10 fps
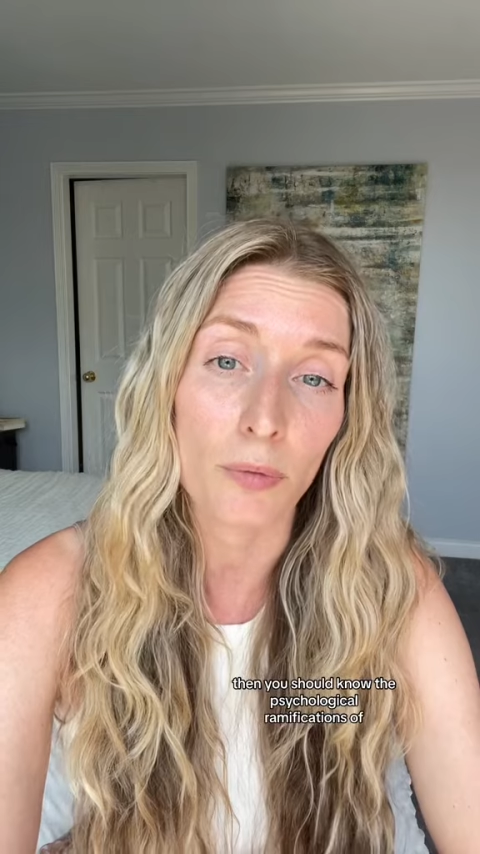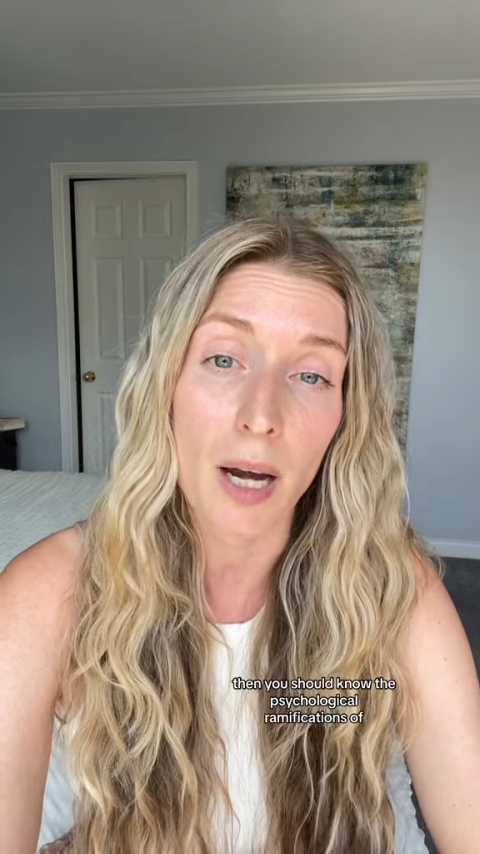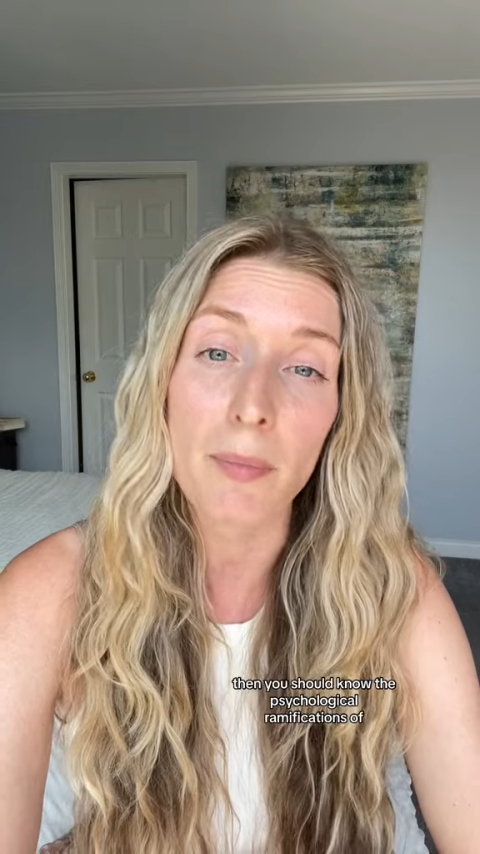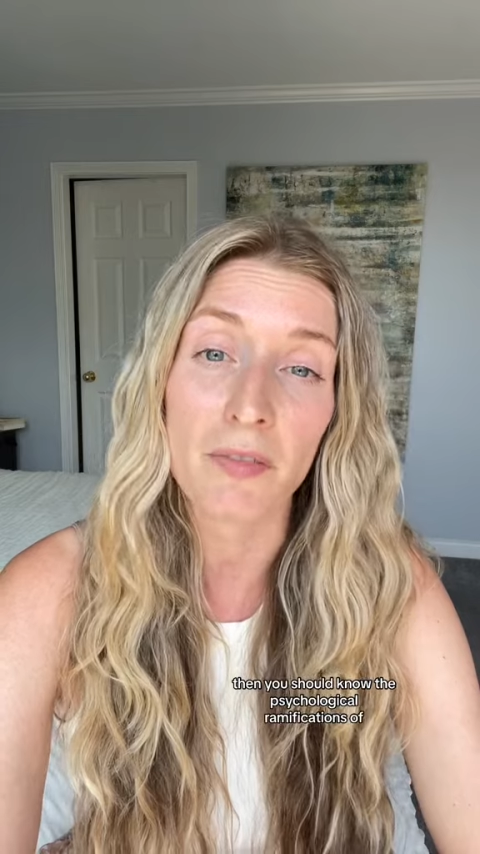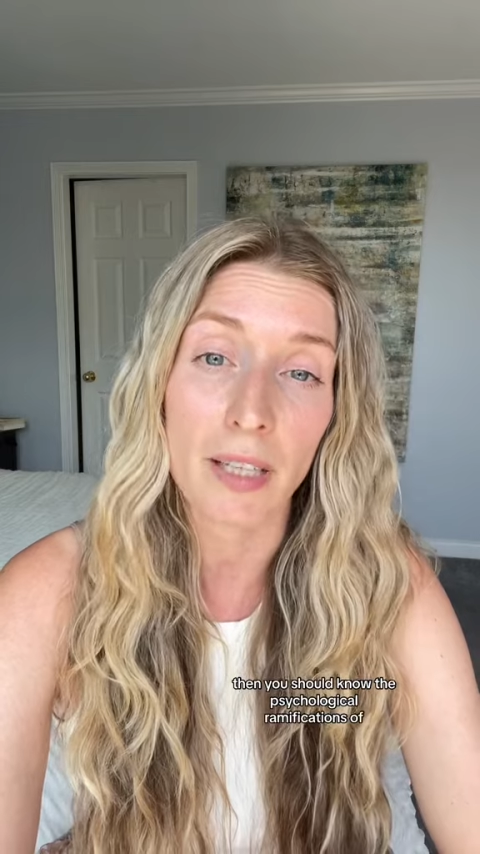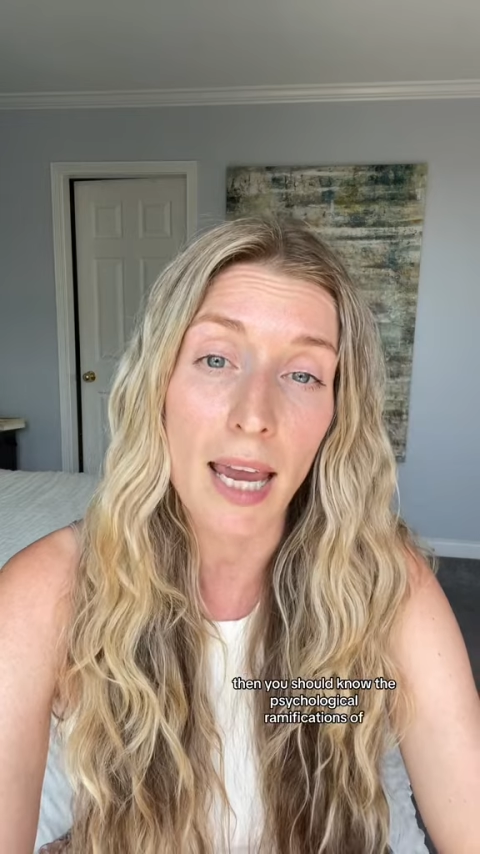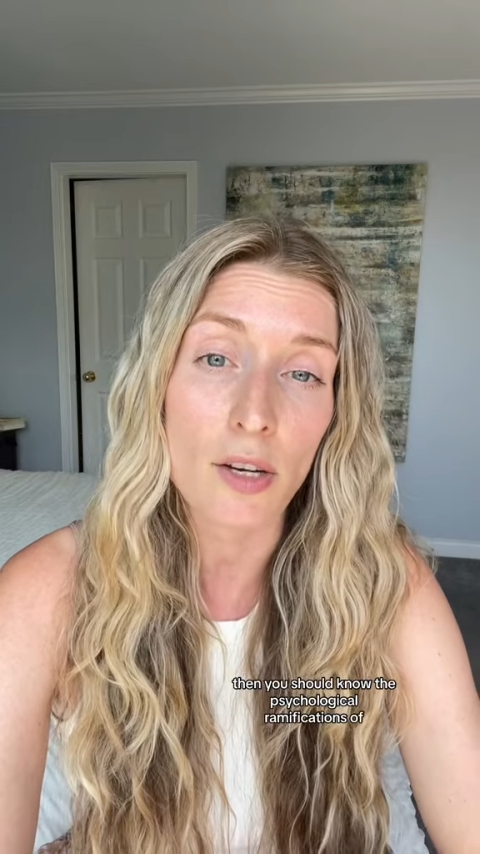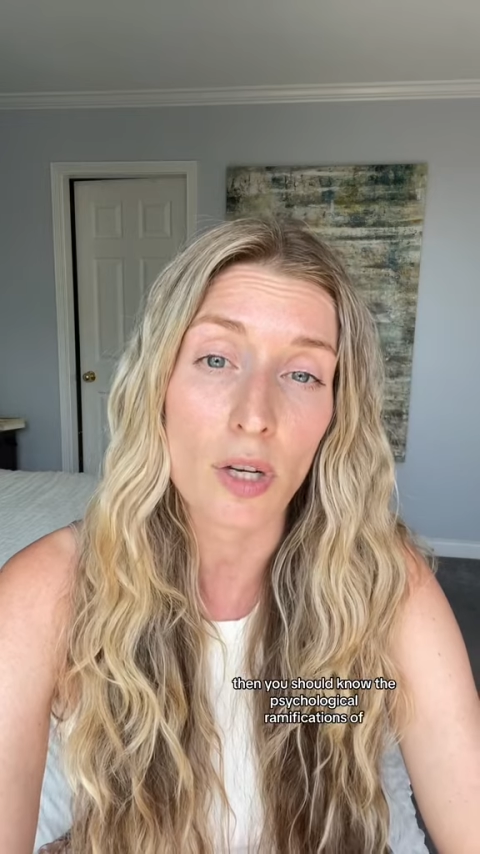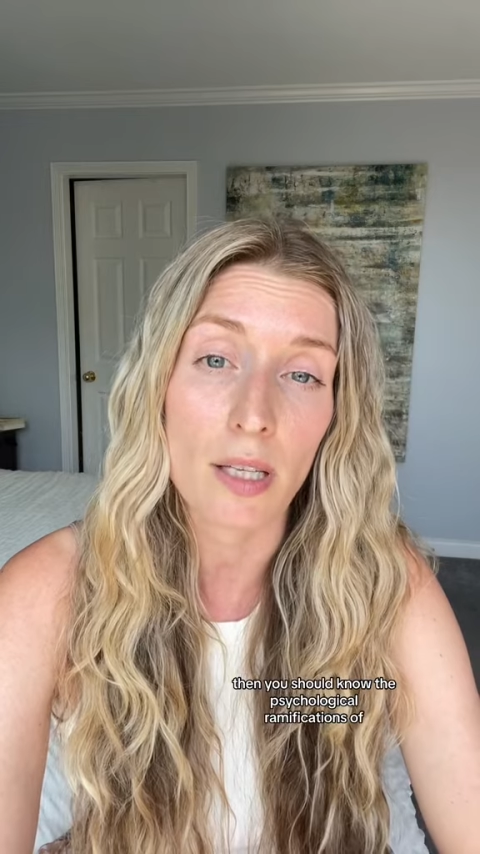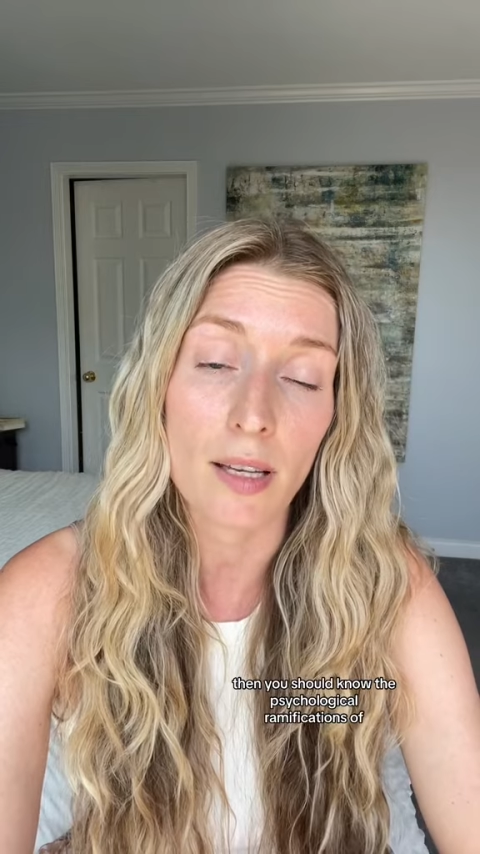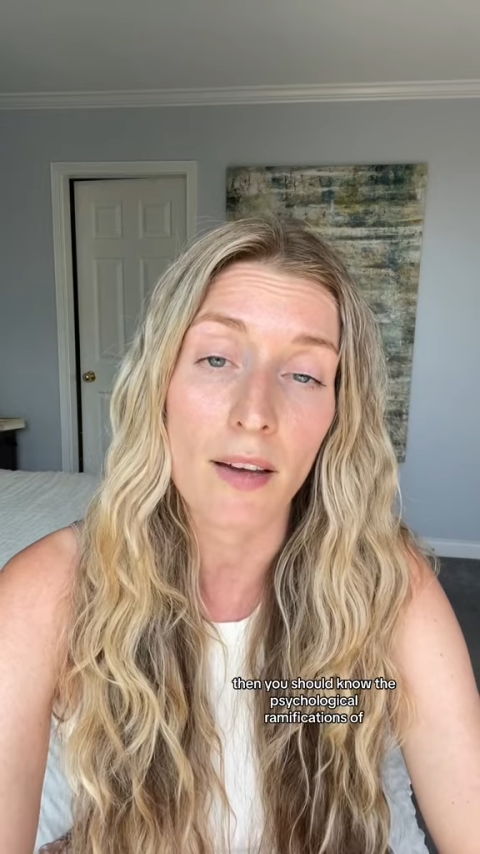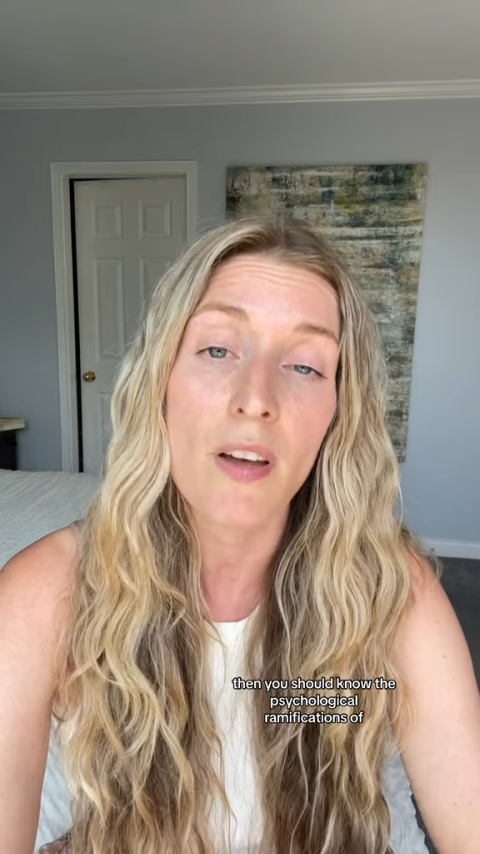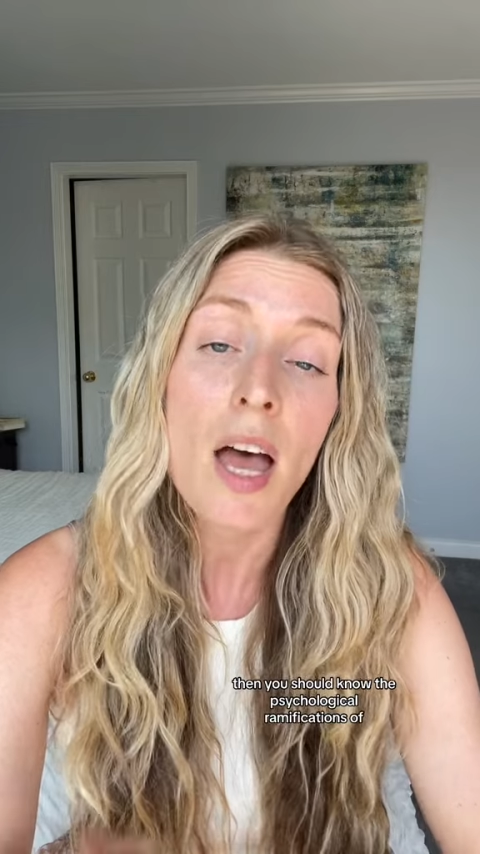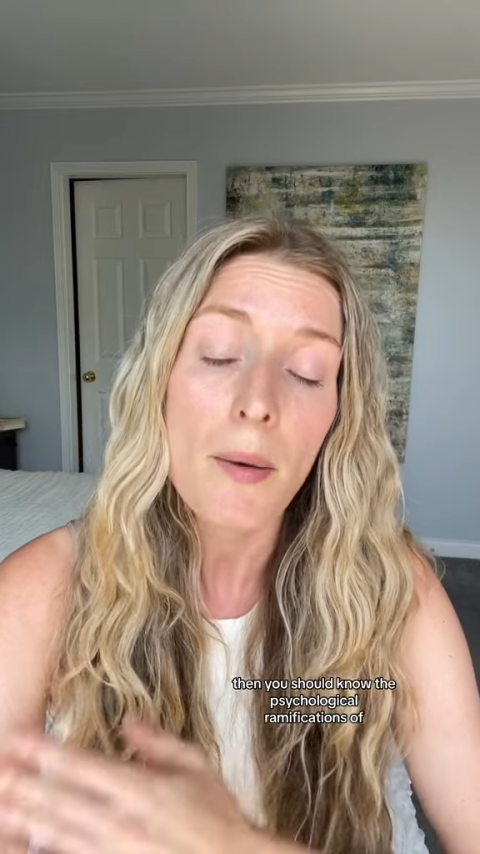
ramifications of